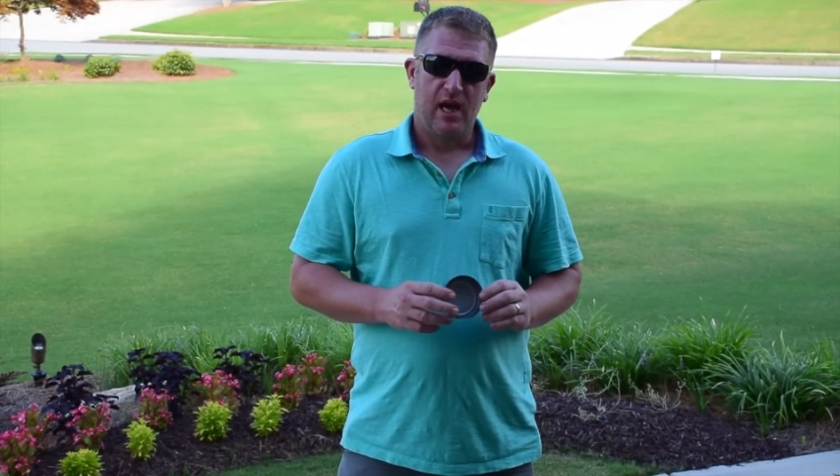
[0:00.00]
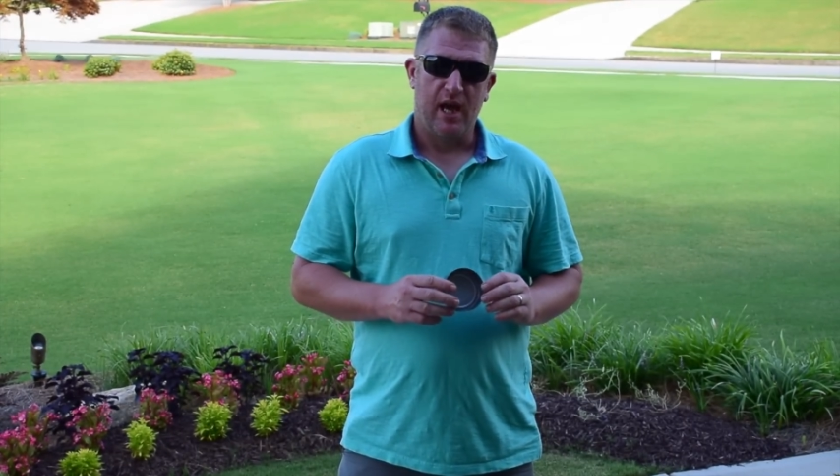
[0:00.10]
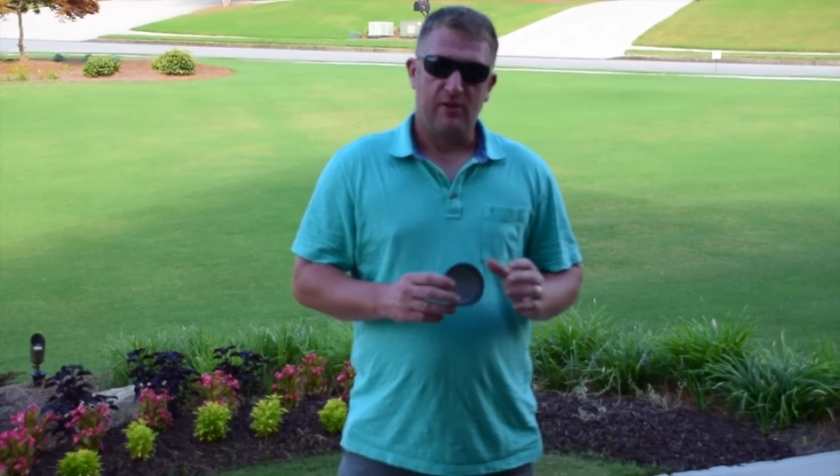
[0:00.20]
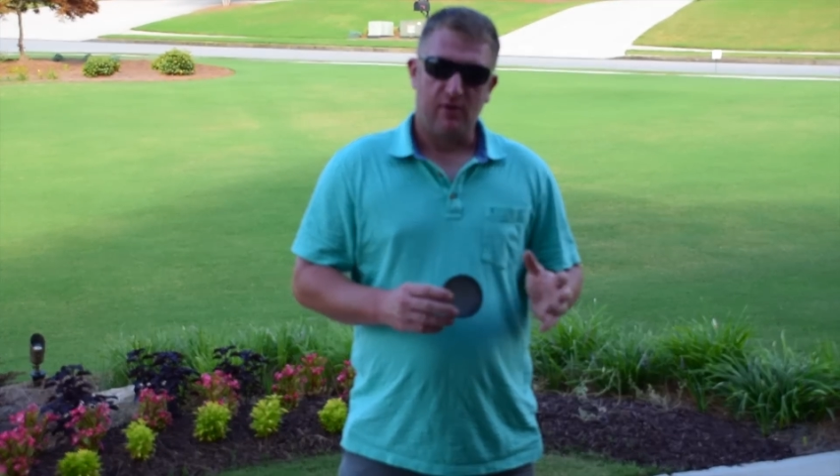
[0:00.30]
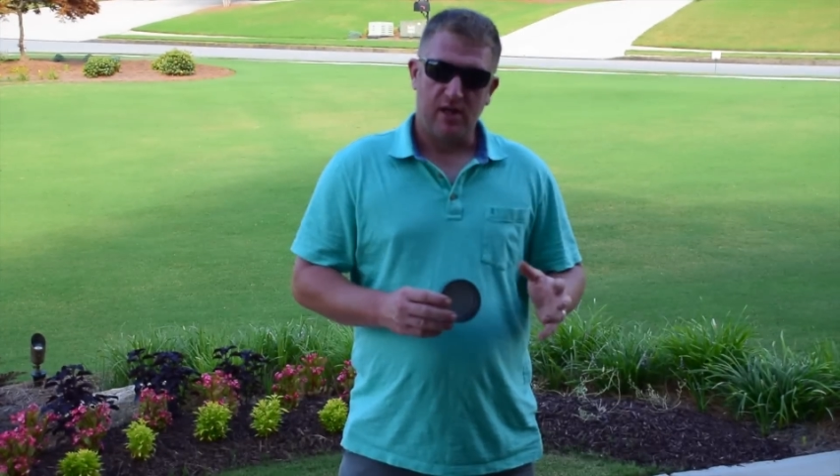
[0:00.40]

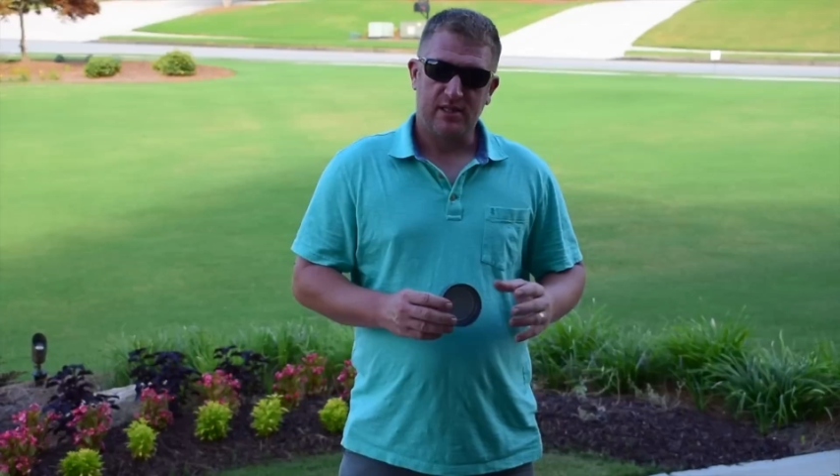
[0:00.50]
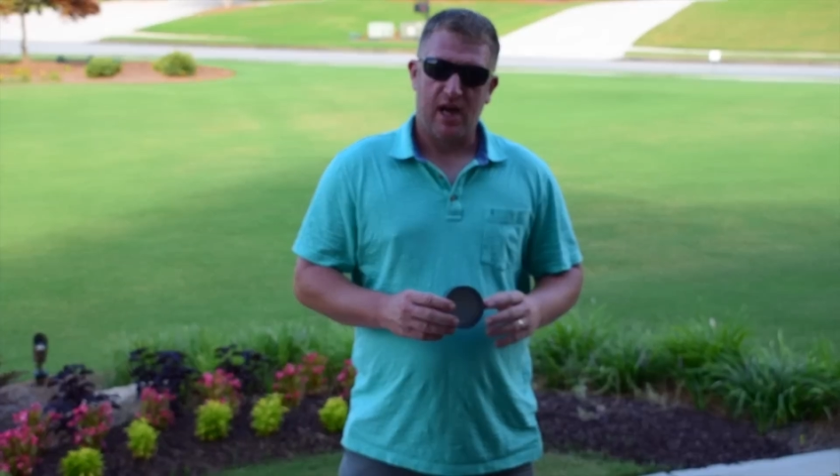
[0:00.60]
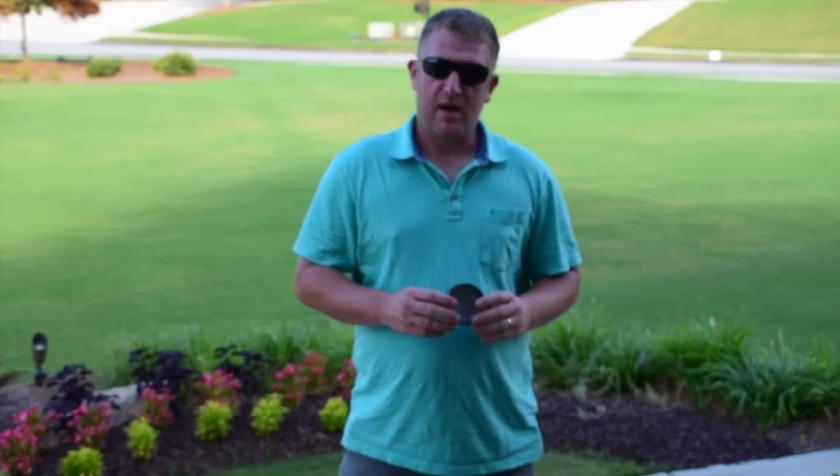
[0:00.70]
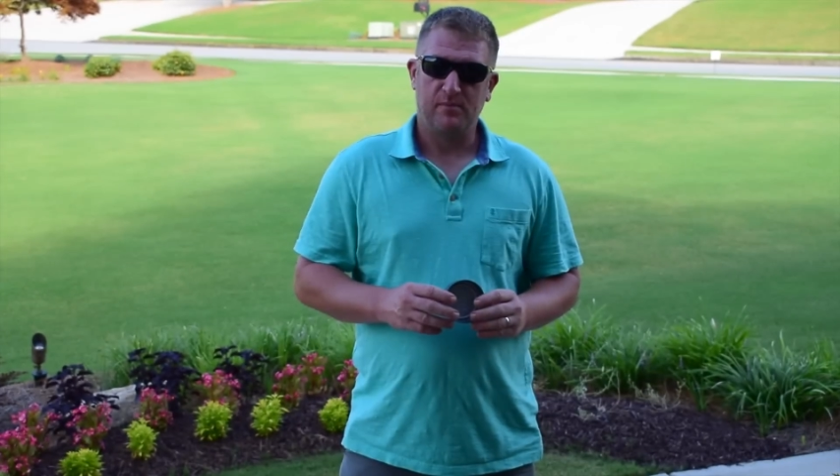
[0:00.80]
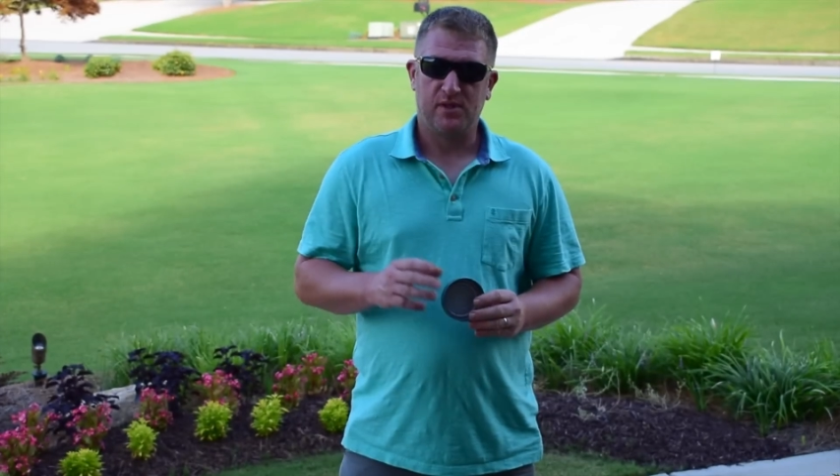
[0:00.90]
and run
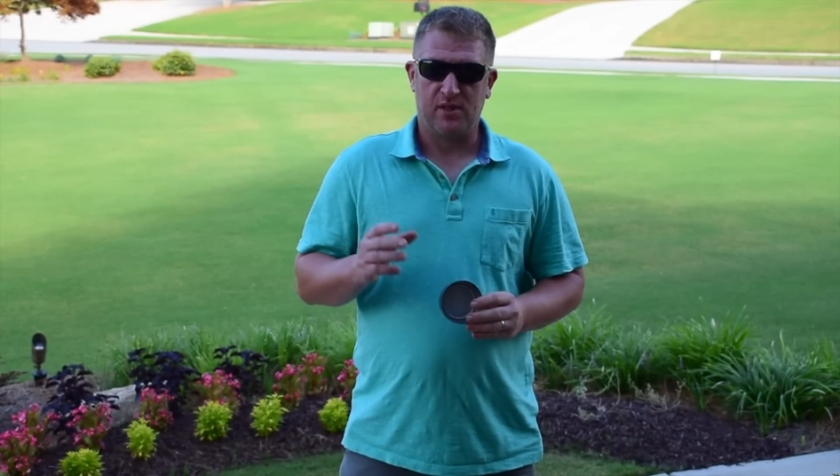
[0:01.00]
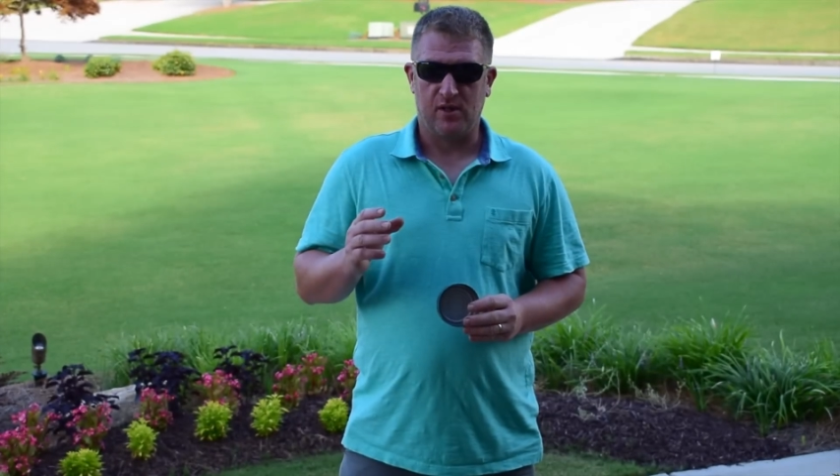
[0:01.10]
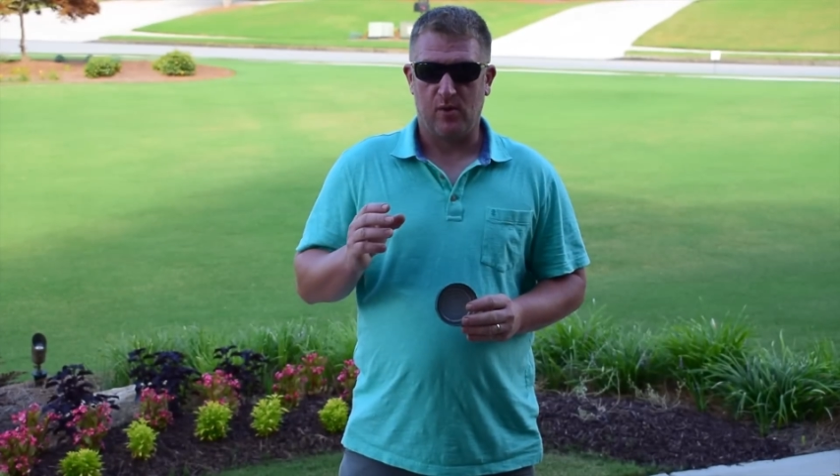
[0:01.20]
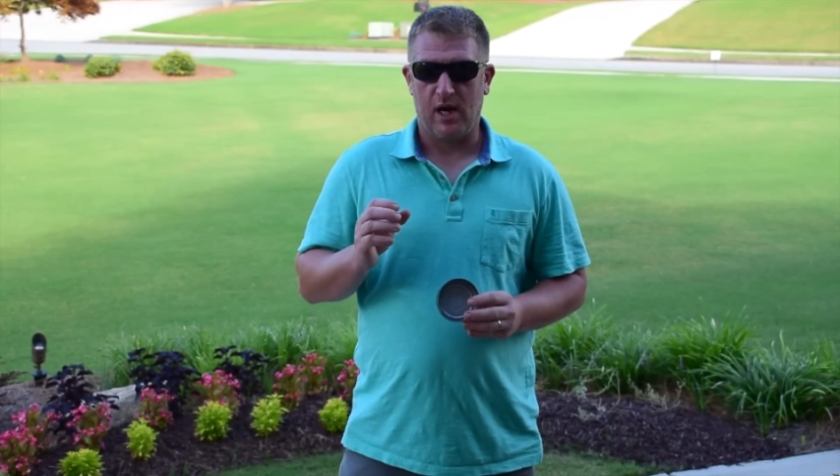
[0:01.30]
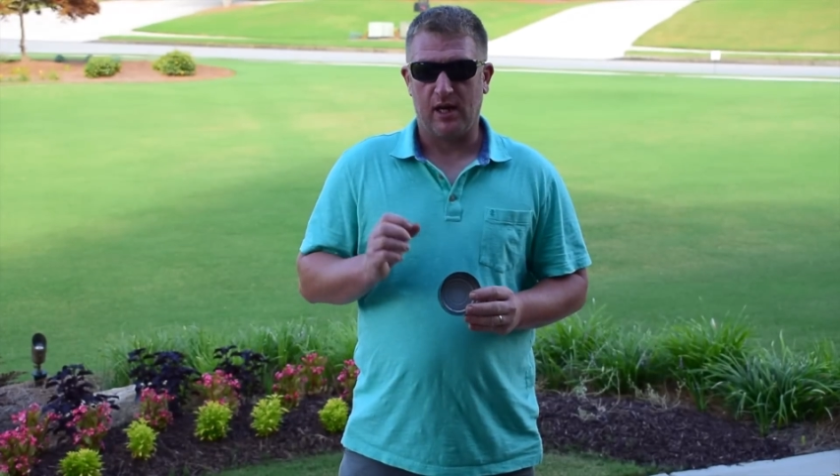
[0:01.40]
times
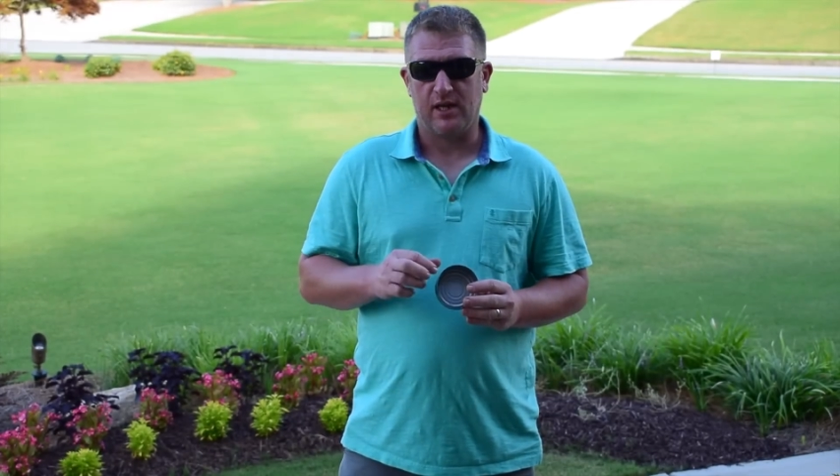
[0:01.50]
to